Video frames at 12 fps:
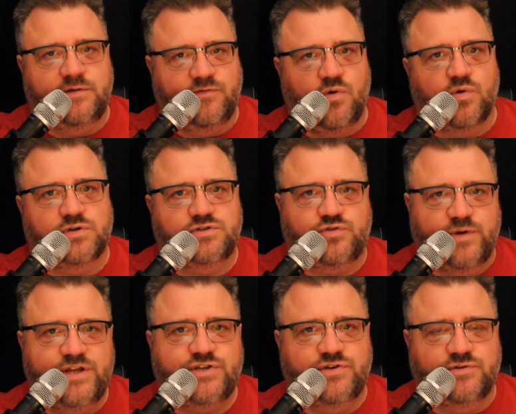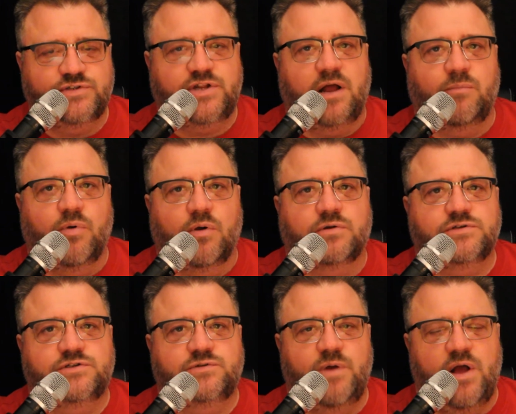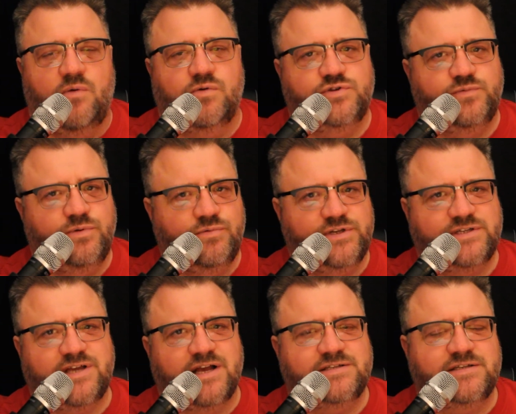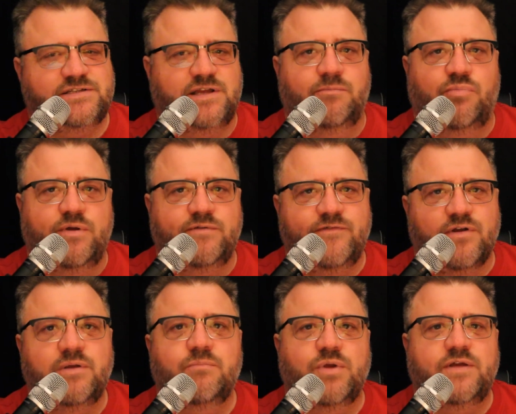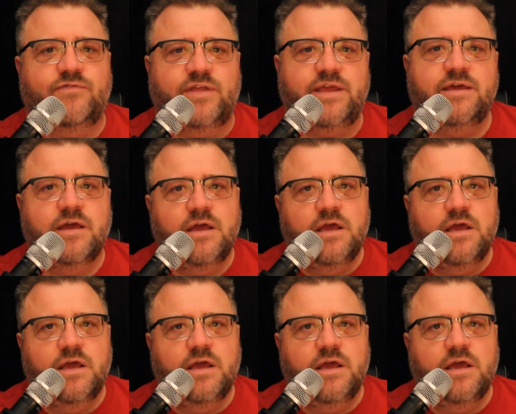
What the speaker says: and of course traditional stockbrokers as well, which we will discuss at some point very briefly,